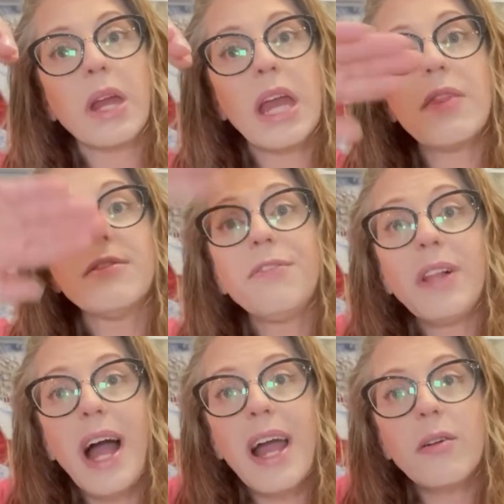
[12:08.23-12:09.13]
and then
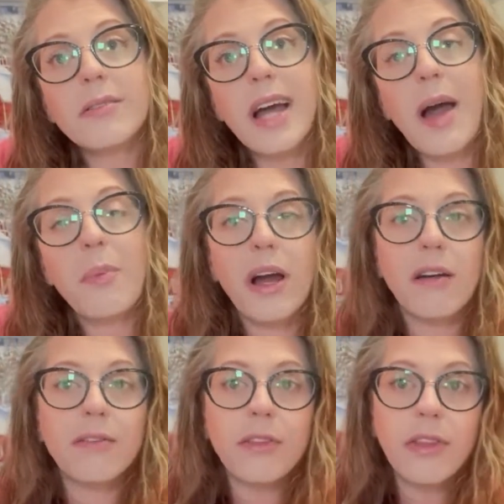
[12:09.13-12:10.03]
fly on top
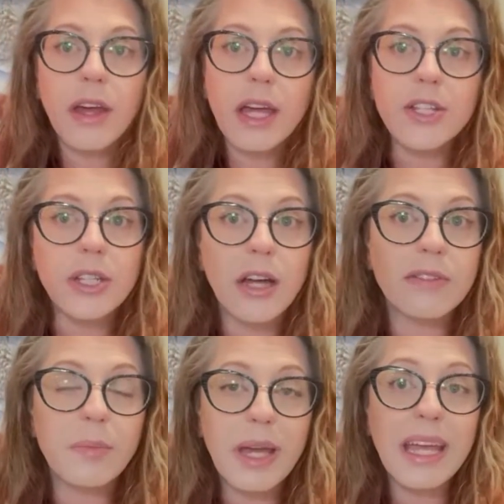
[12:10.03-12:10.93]
of the edging
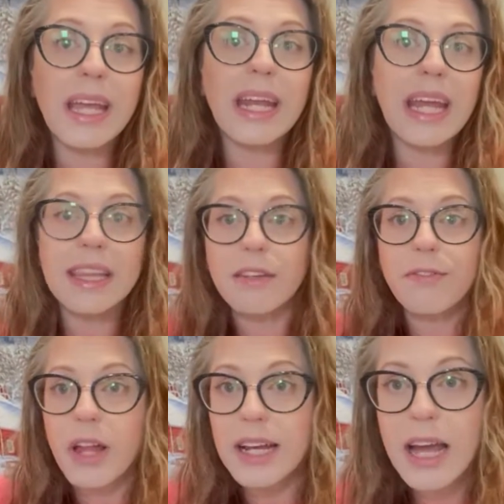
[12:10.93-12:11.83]
of the pen and then
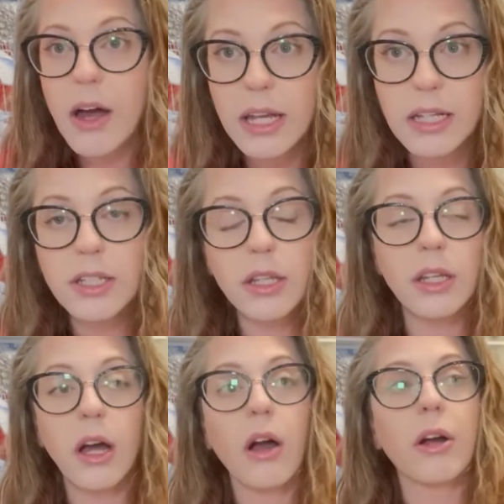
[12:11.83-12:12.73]
fly down into the
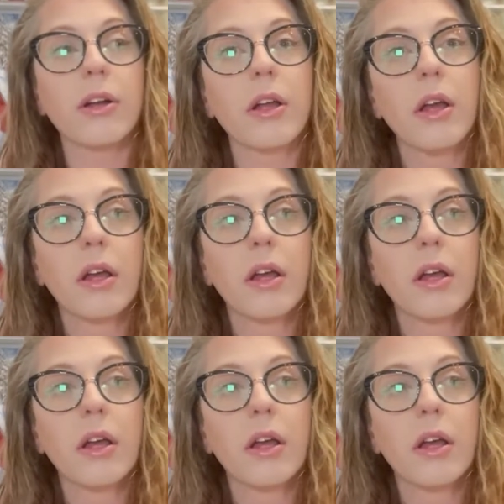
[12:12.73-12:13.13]
yard.